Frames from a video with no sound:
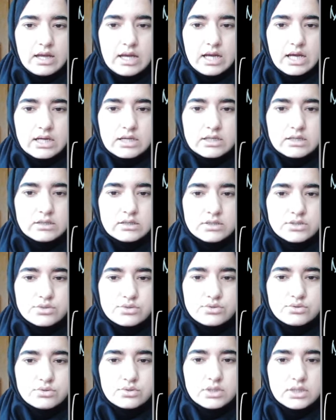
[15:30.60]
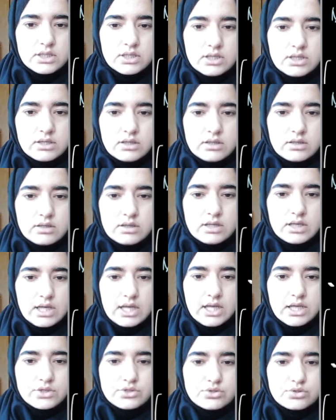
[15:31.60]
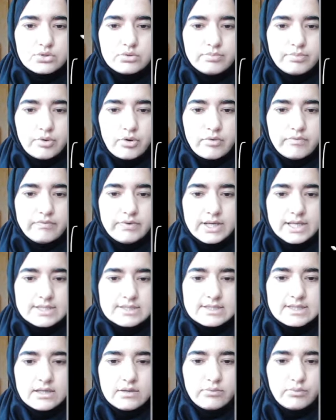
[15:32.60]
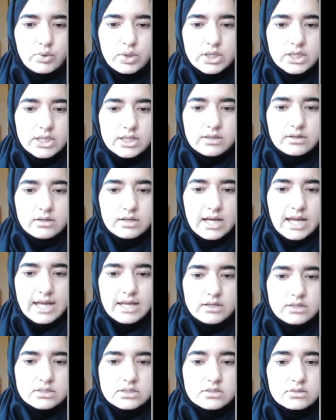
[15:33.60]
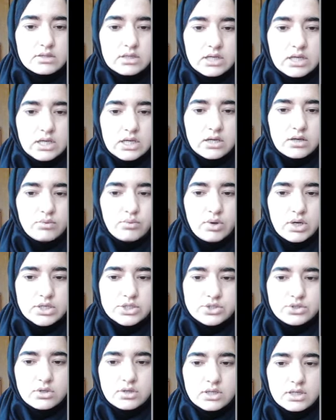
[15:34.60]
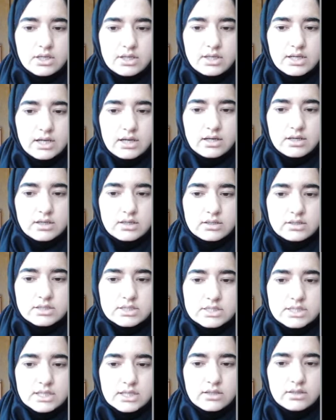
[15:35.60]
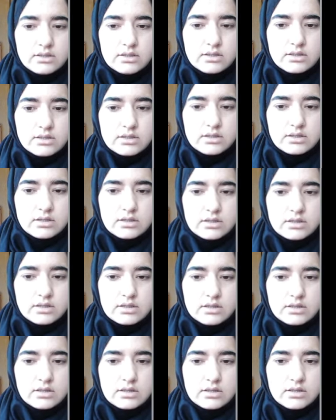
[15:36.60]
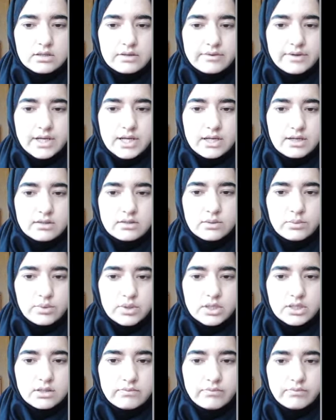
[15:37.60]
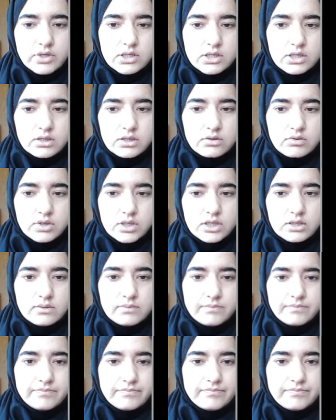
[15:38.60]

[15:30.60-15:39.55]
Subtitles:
occurs to the age group of less than 1 year, and kwashiorkor occurs in greater than 1 year. Okay,